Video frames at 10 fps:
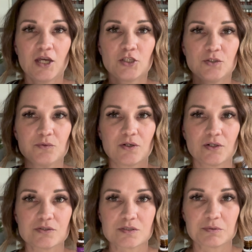you
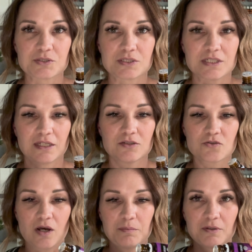are supposed to take a
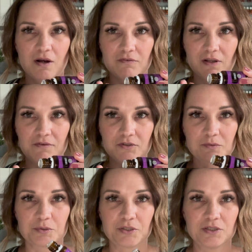drop of lavender,
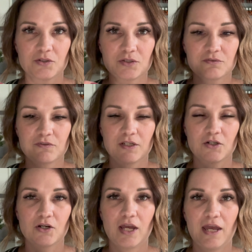put it on your finger,
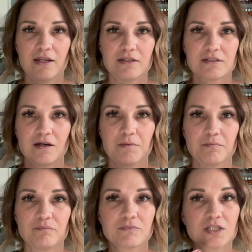and
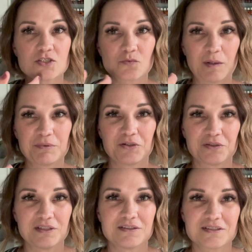swipe it on
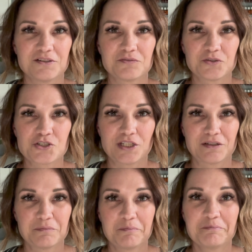the inside of your cheek.
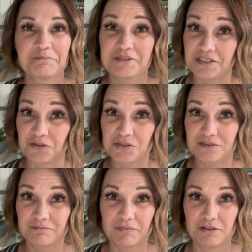
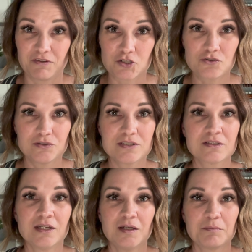Sounds adventurous,
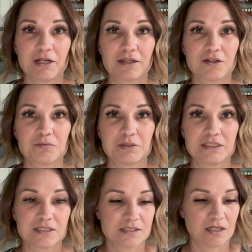but I can
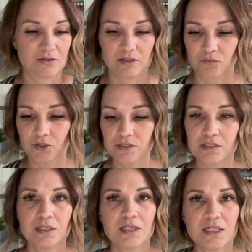completely see how that works.
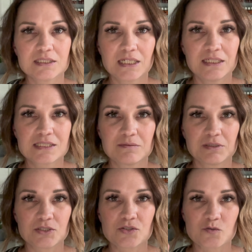It's kind of
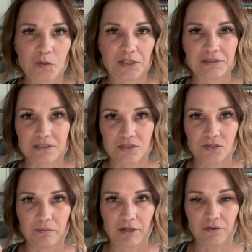similar to spraying this into
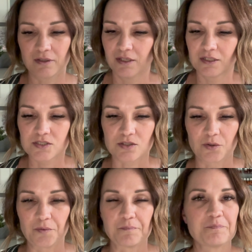your mouth.
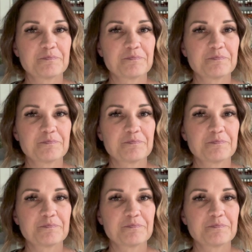So